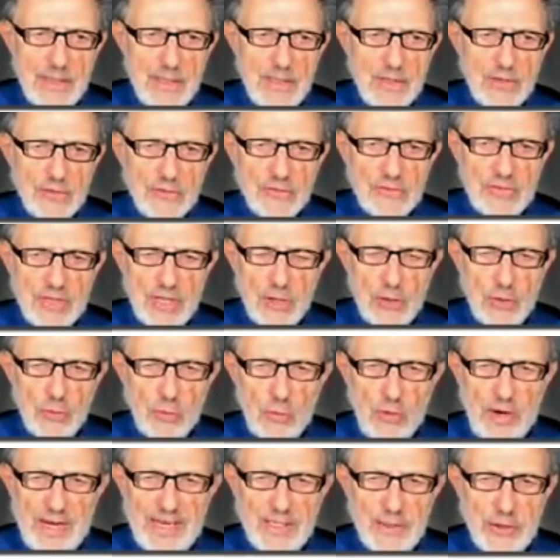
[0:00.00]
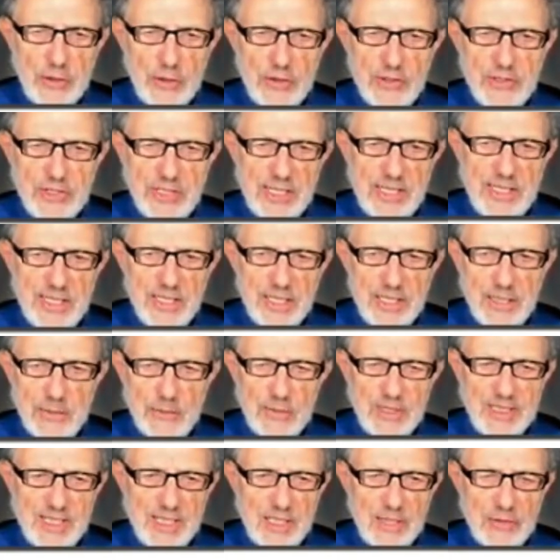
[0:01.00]
So when you're dealing
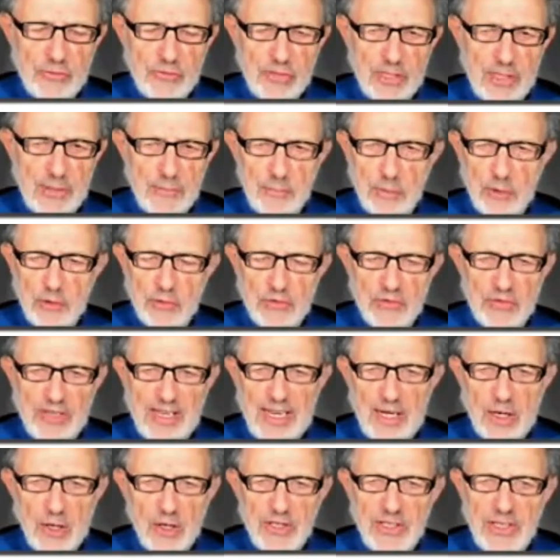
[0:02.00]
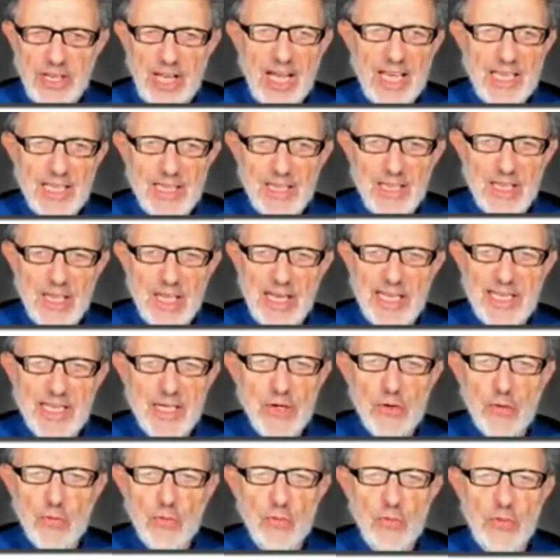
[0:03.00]
with these numbers, they are not
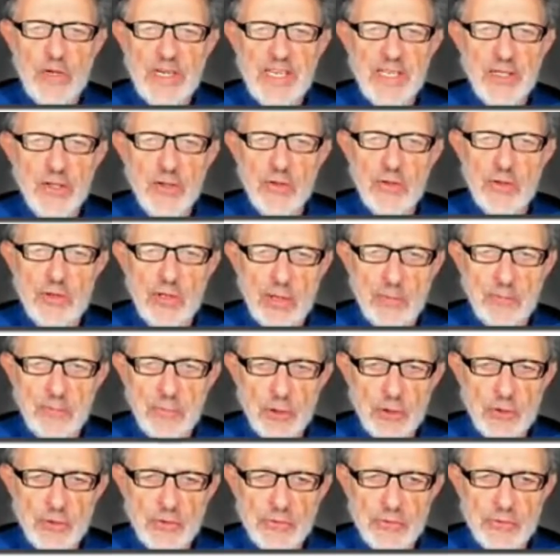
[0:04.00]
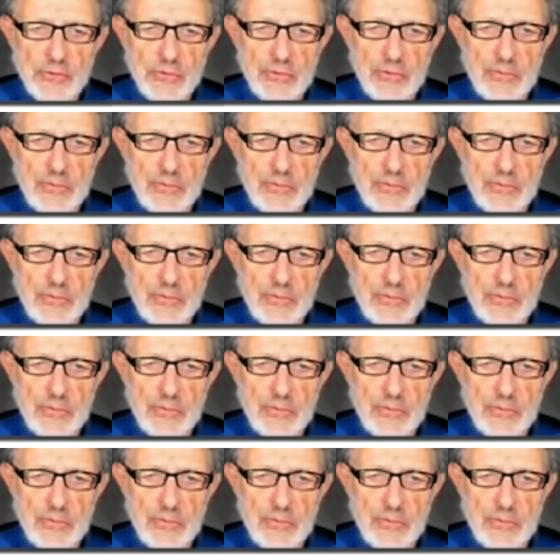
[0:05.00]
like real numbers